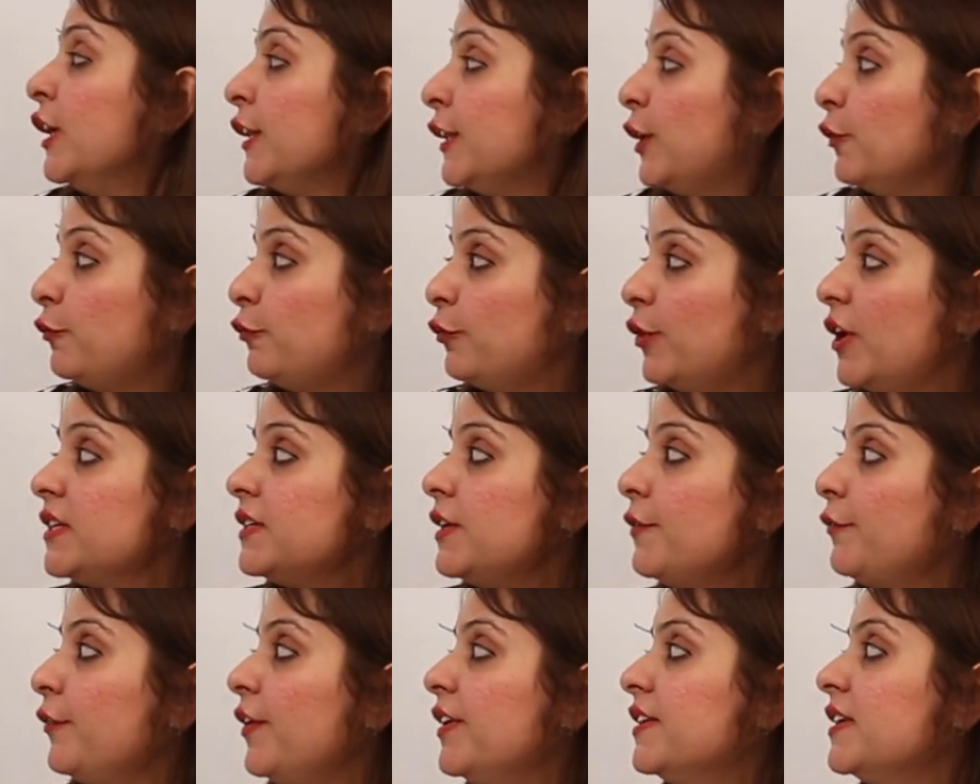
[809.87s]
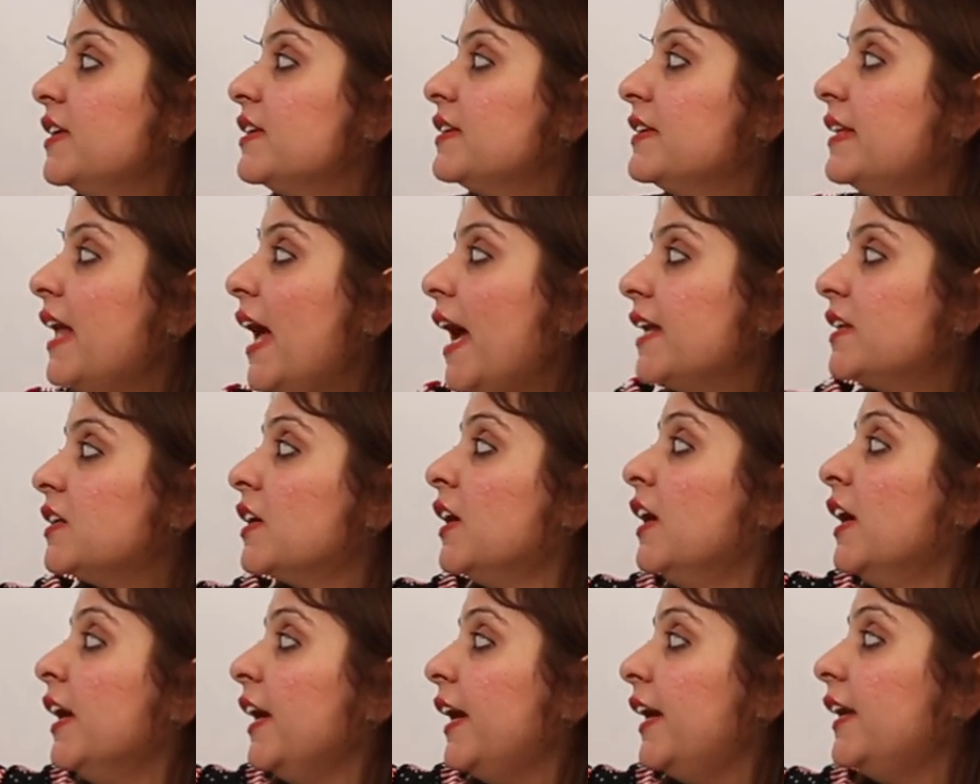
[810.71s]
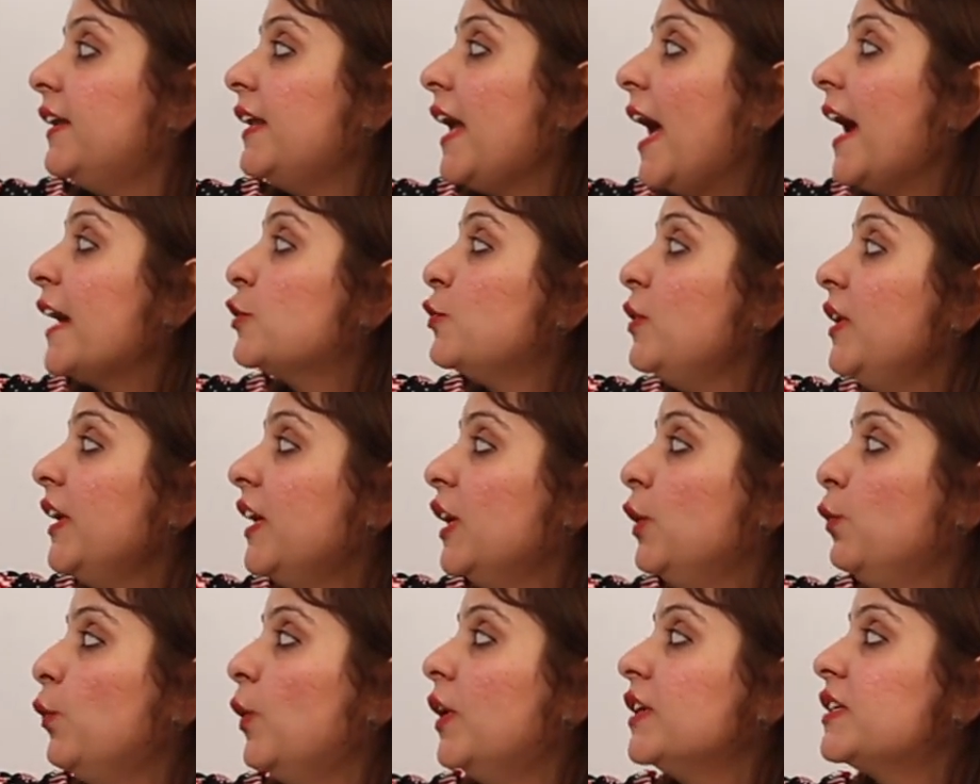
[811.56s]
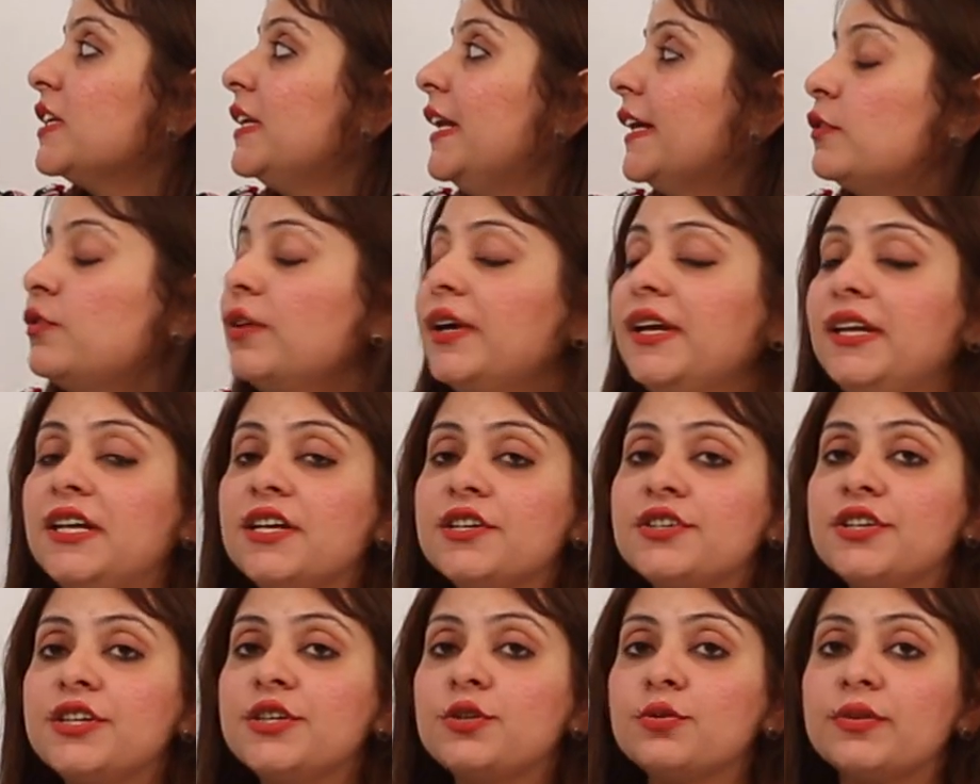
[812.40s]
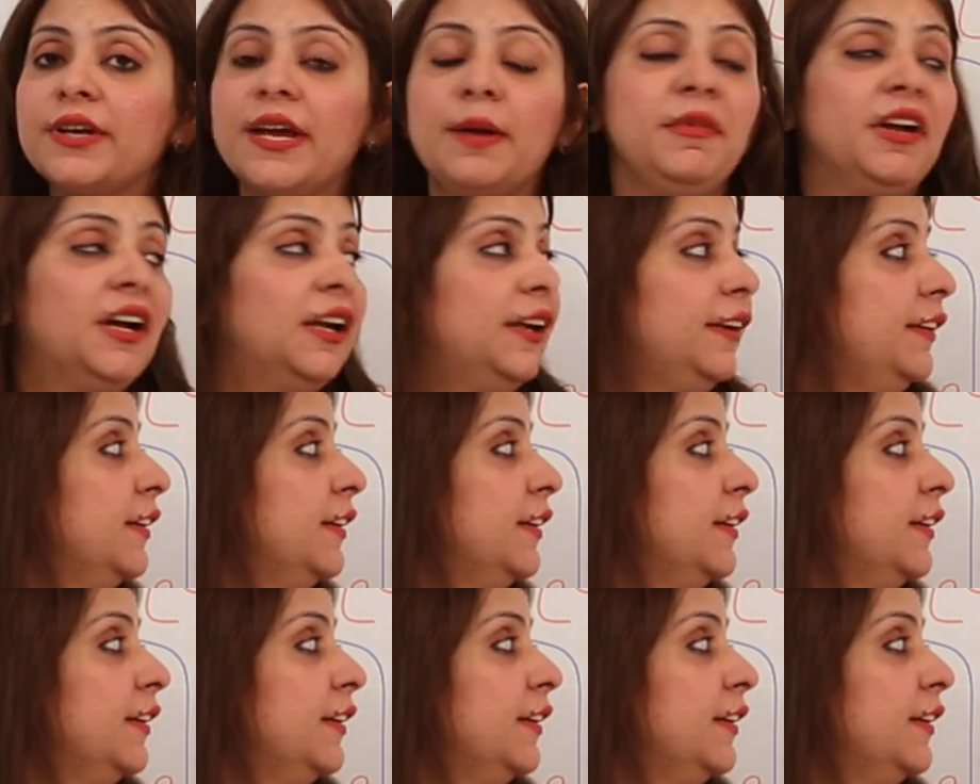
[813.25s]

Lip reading: The first difference is that it actually converts electric energy into chemical